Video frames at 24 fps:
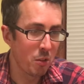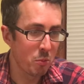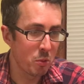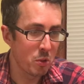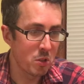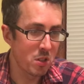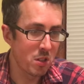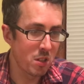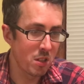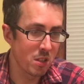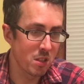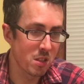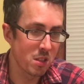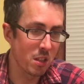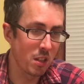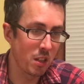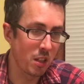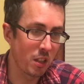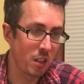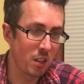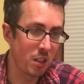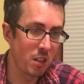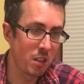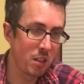but she's
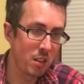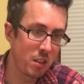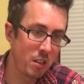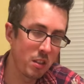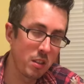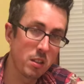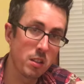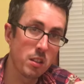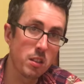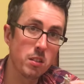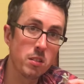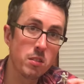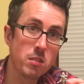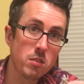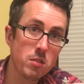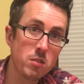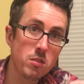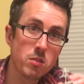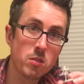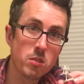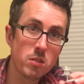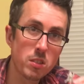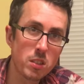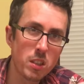like, you know,
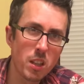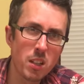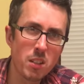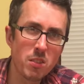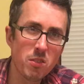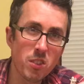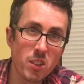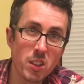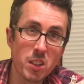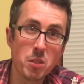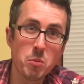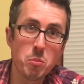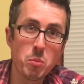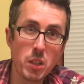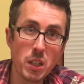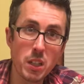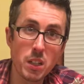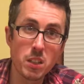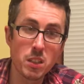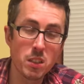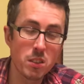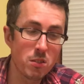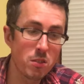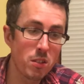kind of like a
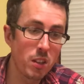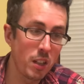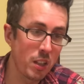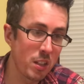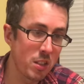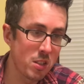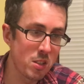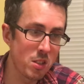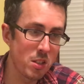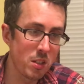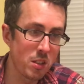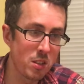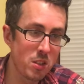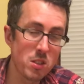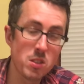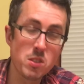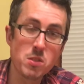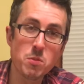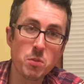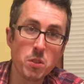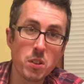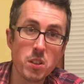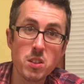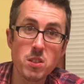bandit, right? She
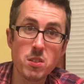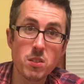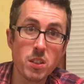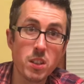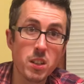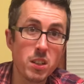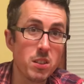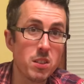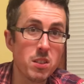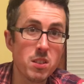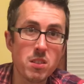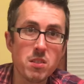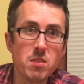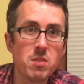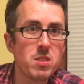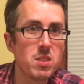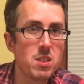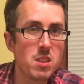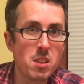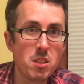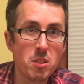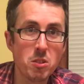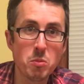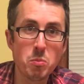just runs around
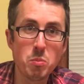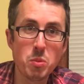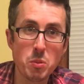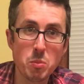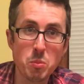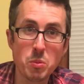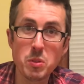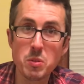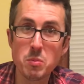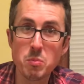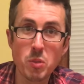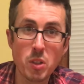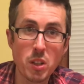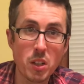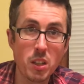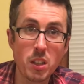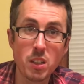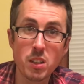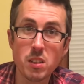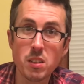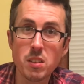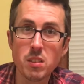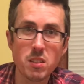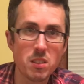stealing people's money
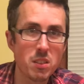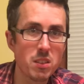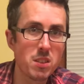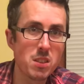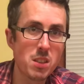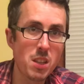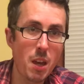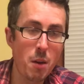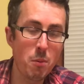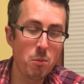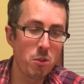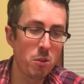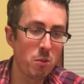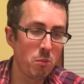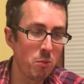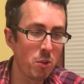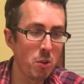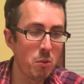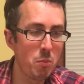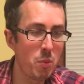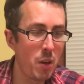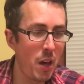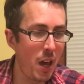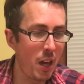and stabbing them
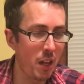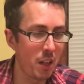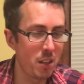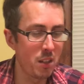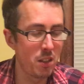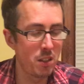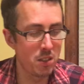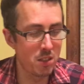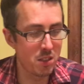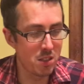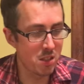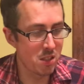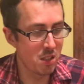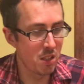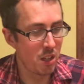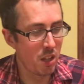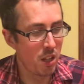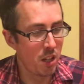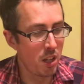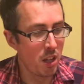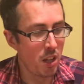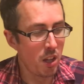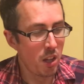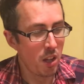in the back because
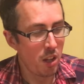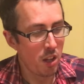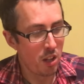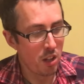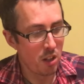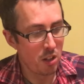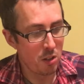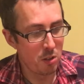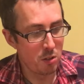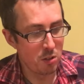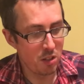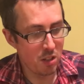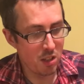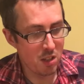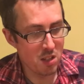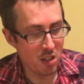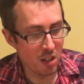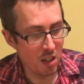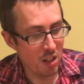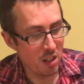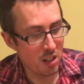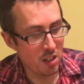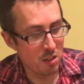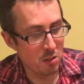who needs
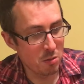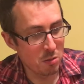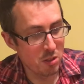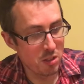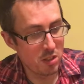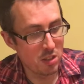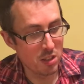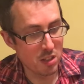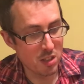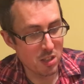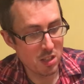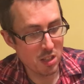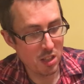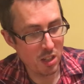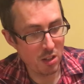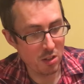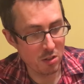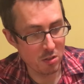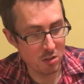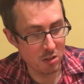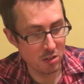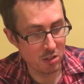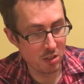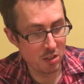honor when you're a
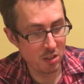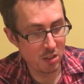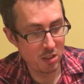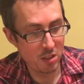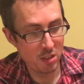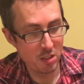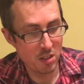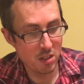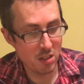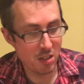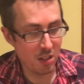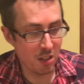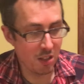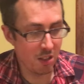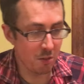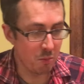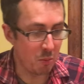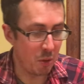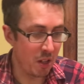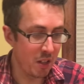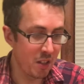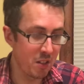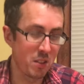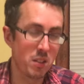scoundrel? It's all
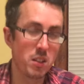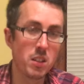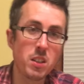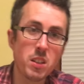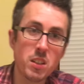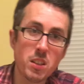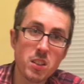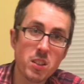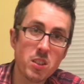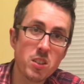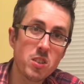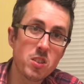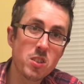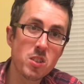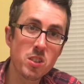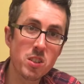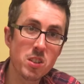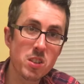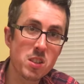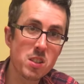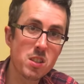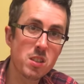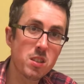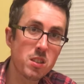about
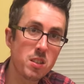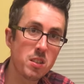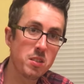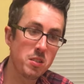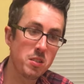just